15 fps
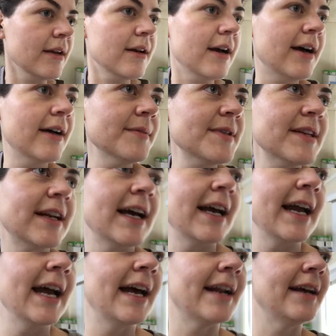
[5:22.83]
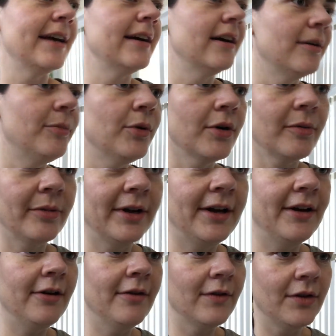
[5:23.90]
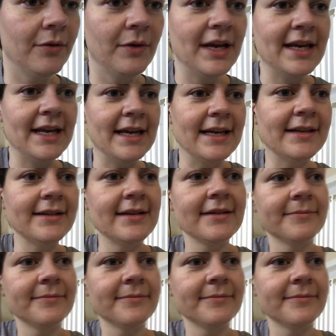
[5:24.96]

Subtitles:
Hubs and I had a pork butt over the weekend,